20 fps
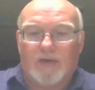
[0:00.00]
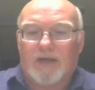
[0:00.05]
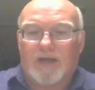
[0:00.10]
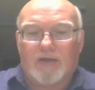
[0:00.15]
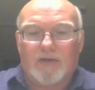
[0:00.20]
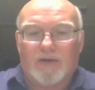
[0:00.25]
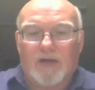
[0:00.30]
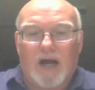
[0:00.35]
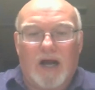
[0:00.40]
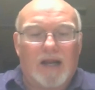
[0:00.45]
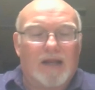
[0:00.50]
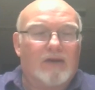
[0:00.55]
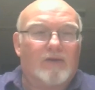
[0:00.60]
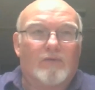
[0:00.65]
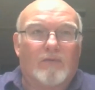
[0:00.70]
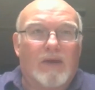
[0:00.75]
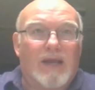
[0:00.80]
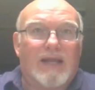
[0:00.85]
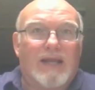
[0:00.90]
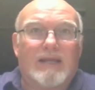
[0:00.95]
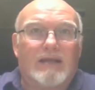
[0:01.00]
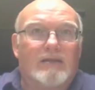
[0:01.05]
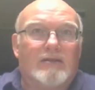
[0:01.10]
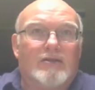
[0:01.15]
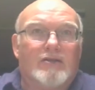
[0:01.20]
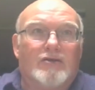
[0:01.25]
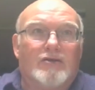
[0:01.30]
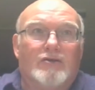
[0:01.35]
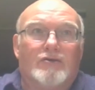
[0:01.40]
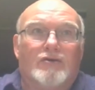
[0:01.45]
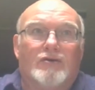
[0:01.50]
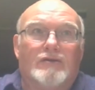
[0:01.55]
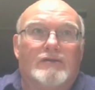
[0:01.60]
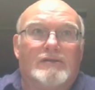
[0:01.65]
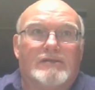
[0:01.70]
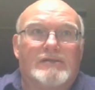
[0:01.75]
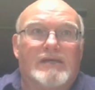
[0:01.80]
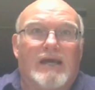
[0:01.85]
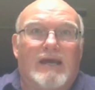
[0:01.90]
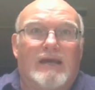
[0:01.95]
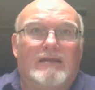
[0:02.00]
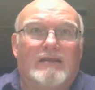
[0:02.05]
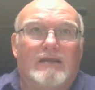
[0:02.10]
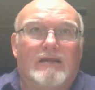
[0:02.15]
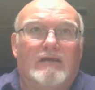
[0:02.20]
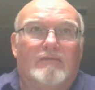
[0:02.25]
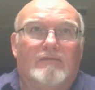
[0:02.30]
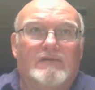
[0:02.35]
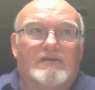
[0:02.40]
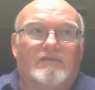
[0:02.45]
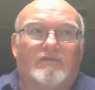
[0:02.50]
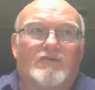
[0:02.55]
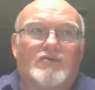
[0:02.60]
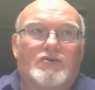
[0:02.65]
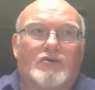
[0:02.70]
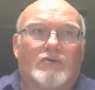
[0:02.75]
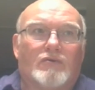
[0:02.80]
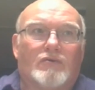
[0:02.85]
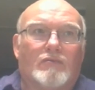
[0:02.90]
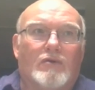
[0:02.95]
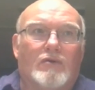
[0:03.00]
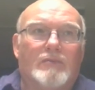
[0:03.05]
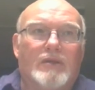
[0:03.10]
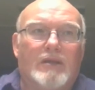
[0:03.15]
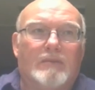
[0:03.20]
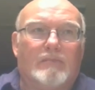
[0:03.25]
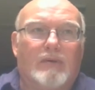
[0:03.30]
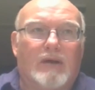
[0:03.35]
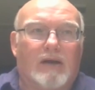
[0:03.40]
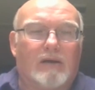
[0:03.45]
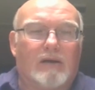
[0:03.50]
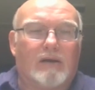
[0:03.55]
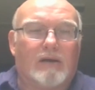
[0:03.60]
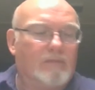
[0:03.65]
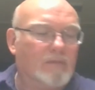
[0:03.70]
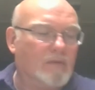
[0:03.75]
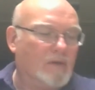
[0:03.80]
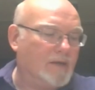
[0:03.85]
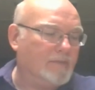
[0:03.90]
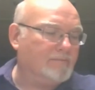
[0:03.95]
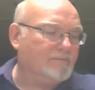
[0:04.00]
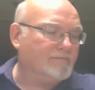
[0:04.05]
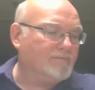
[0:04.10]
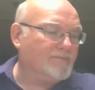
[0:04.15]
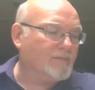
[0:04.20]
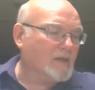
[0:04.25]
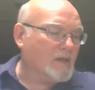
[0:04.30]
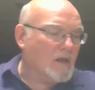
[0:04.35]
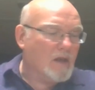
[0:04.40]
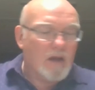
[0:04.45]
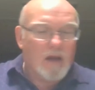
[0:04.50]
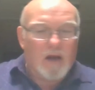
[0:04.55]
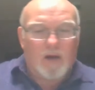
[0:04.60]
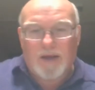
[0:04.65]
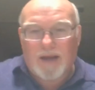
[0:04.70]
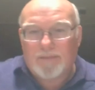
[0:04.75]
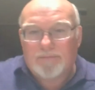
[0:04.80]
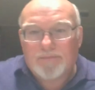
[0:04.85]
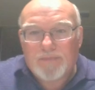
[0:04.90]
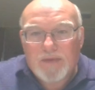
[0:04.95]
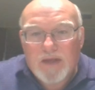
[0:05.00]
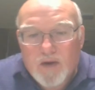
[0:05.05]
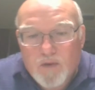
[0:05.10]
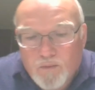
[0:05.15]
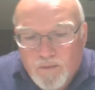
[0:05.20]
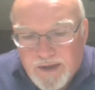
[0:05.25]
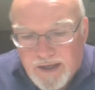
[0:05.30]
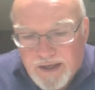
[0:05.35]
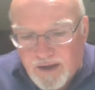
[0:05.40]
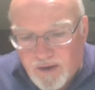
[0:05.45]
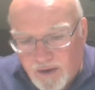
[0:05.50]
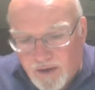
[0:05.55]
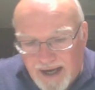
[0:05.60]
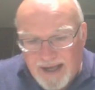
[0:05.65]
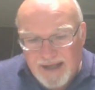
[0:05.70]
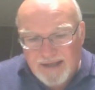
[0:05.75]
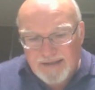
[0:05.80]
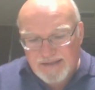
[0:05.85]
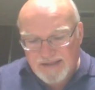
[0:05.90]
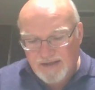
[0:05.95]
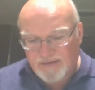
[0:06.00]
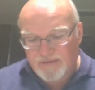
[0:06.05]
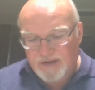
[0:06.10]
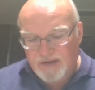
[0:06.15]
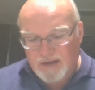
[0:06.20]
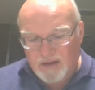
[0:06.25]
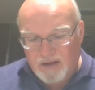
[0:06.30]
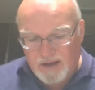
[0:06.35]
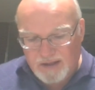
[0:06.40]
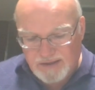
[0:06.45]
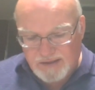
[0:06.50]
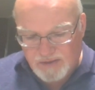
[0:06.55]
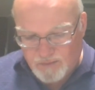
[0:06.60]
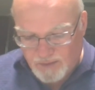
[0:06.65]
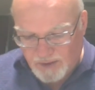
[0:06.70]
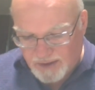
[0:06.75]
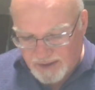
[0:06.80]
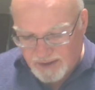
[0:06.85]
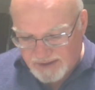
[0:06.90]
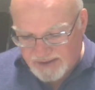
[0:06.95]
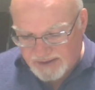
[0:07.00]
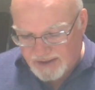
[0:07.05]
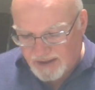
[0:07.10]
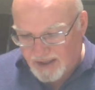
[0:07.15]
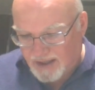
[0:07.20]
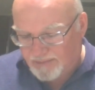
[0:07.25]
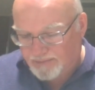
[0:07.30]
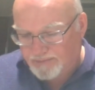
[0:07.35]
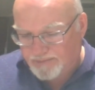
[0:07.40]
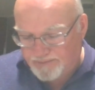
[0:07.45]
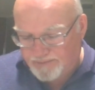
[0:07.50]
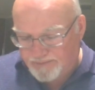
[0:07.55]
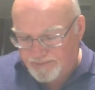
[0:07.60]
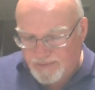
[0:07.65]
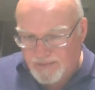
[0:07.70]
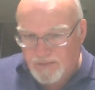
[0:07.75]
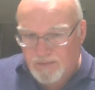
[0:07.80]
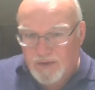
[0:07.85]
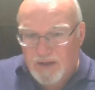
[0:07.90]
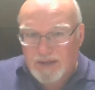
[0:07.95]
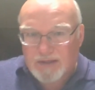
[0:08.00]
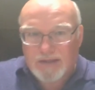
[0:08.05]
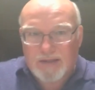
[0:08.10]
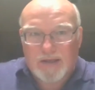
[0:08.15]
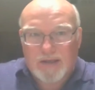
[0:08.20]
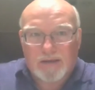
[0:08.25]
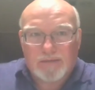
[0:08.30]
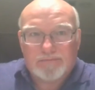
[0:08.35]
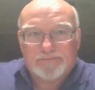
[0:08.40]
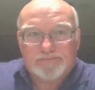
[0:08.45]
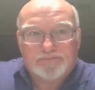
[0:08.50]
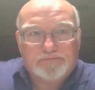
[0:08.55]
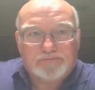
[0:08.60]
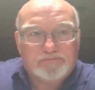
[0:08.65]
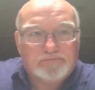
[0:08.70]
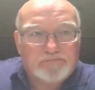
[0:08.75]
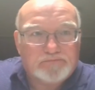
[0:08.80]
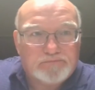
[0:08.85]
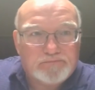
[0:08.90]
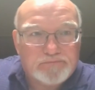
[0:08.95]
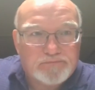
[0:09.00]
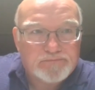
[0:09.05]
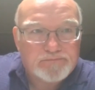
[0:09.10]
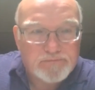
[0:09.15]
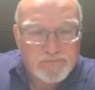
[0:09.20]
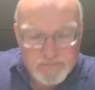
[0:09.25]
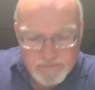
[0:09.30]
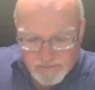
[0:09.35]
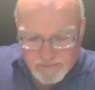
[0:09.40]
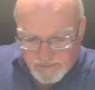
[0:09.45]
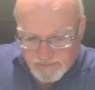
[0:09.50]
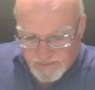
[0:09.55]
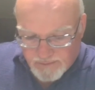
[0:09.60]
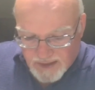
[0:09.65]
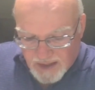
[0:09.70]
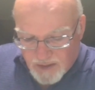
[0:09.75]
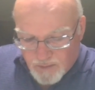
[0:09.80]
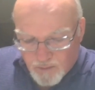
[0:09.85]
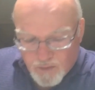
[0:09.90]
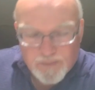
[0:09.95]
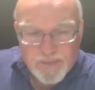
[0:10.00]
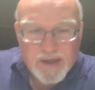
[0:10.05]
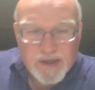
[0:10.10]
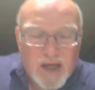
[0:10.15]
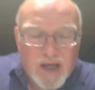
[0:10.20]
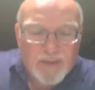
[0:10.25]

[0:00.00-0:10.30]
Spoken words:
you got it and read it, and you couldn't say that it was for sure Roman Empire, right? Okay, we are at 7 o'clock, so we're going to stop right there, and we'll